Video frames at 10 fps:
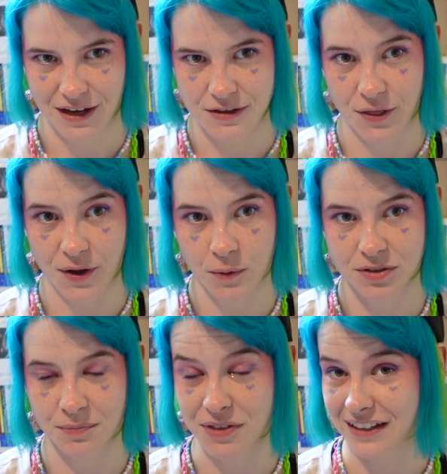that there were
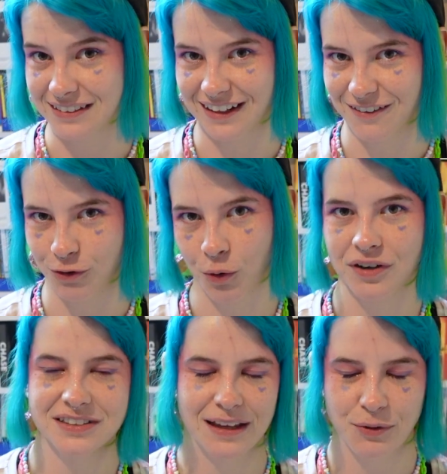some things that, of
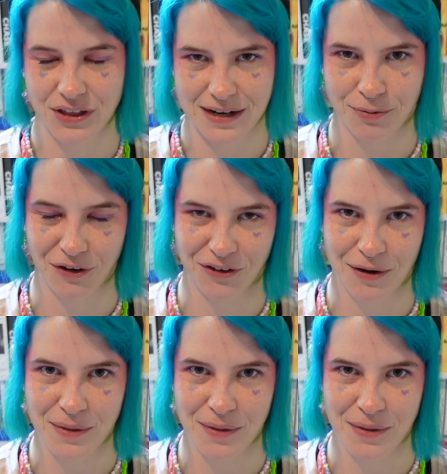course, like with any program,